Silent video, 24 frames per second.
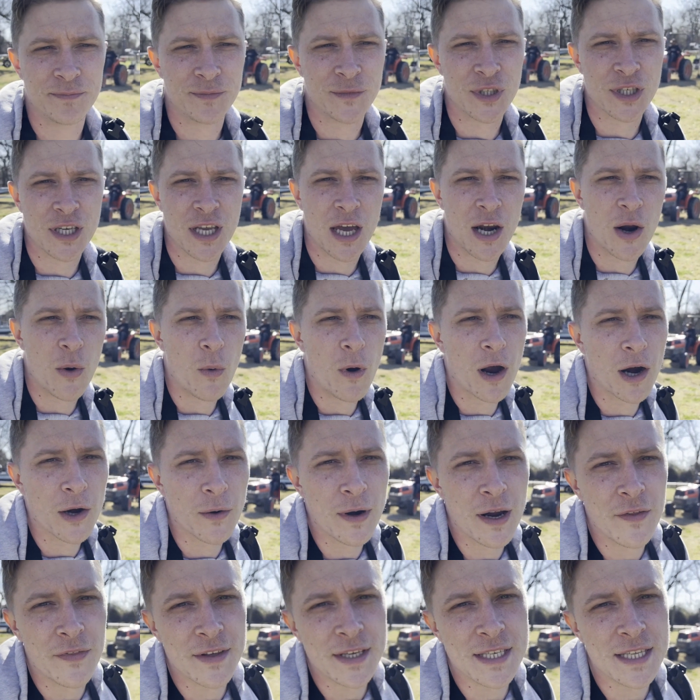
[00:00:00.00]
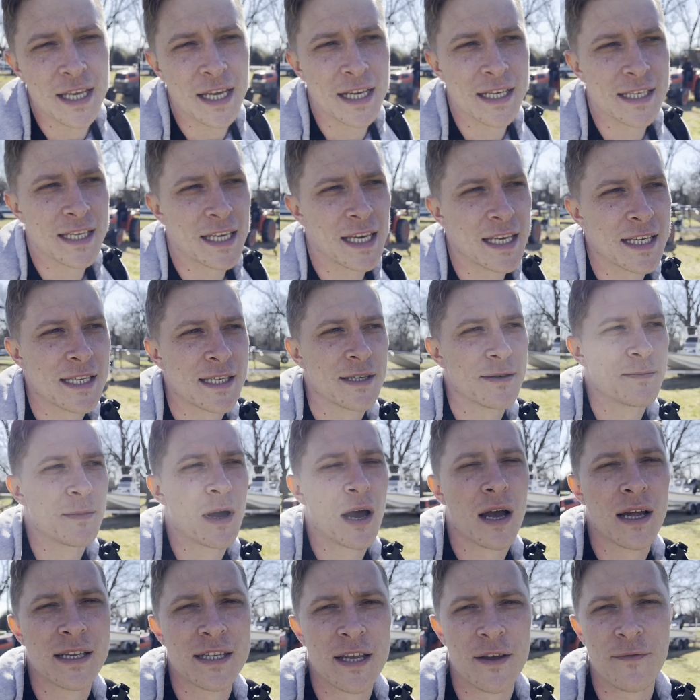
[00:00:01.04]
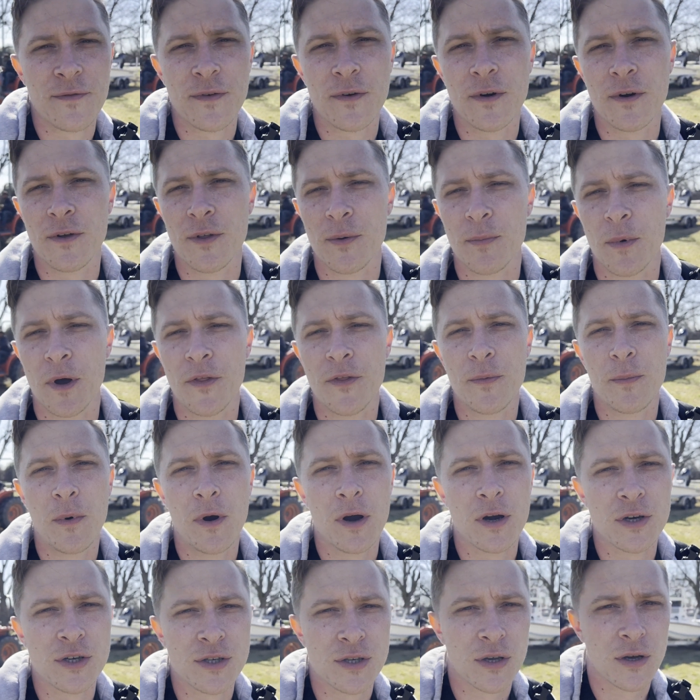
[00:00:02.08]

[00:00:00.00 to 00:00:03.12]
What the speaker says: just kind of walk around these things and get some content for the month of March.